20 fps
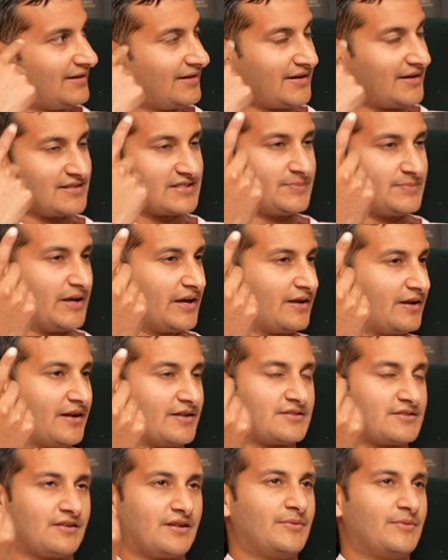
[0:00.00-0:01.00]
And speak it
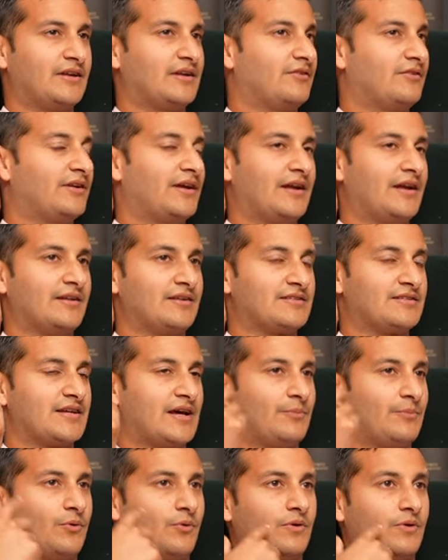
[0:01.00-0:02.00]
out. So let me give you an
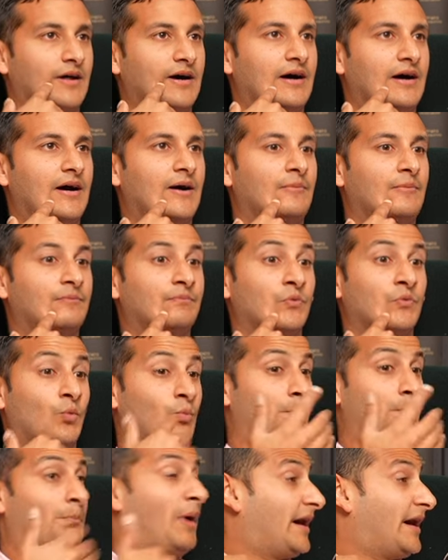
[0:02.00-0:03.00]
example. Um,
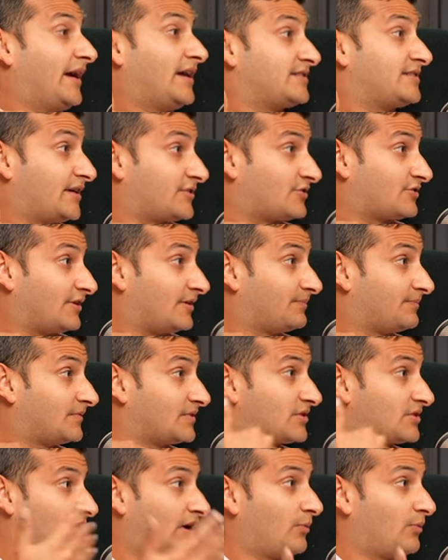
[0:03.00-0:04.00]
my ads, actually.
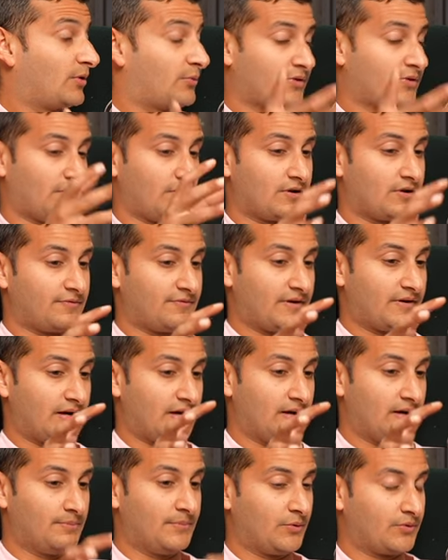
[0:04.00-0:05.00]
So I work with a lot of
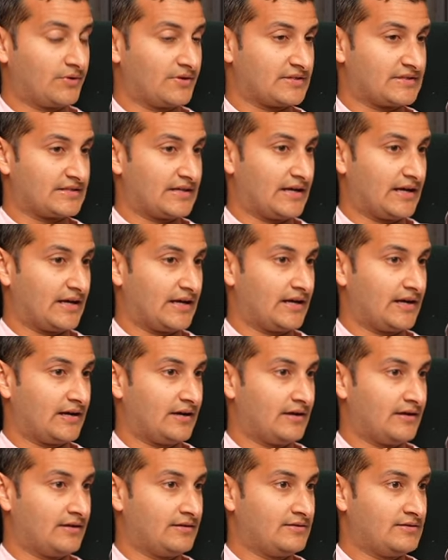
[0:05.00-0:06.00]
uh, builders
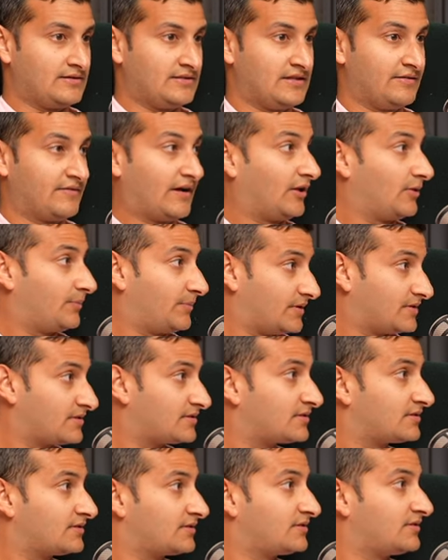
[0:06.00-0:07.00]
and
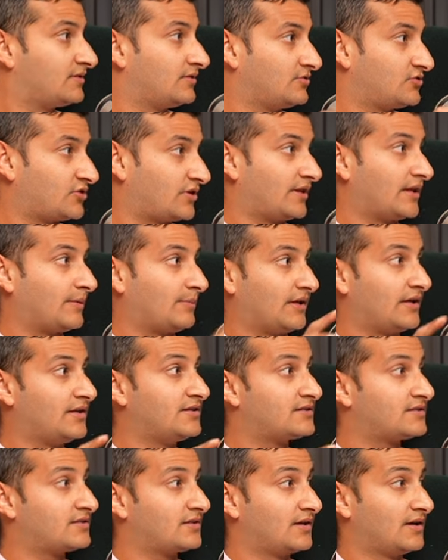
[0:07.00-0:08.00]
developers to join them
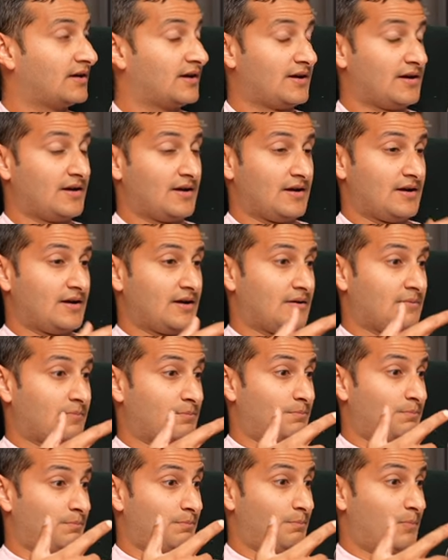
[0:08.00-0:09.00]
leads.
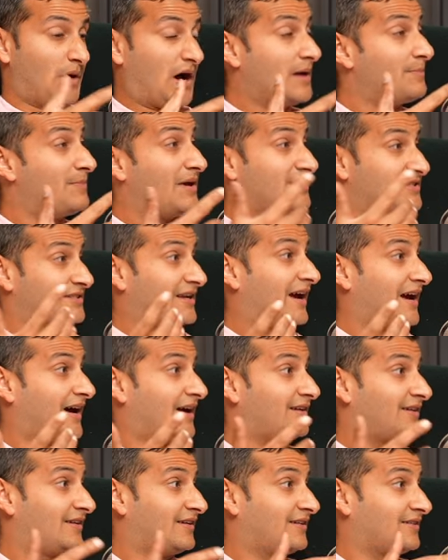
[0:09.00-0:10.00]
My best
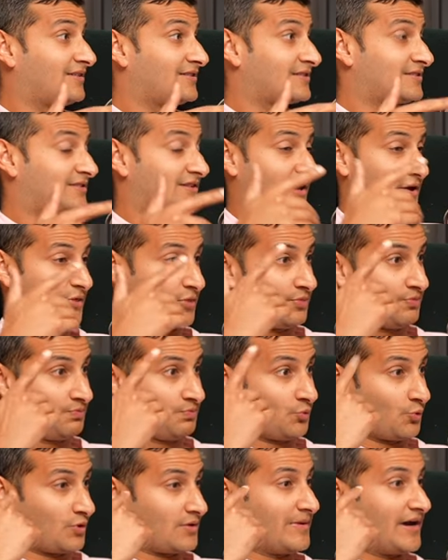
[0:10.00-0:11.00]
ad is, I
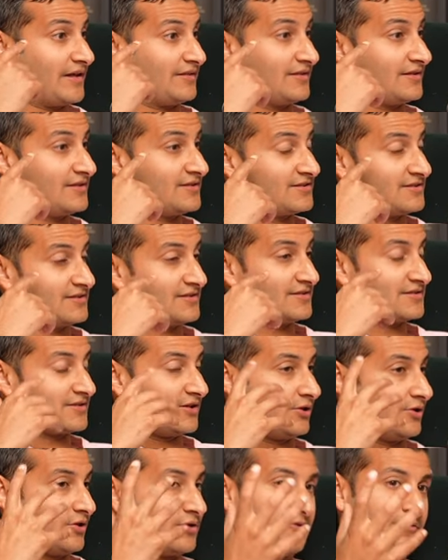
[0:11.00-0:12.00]
thought about this, is a lot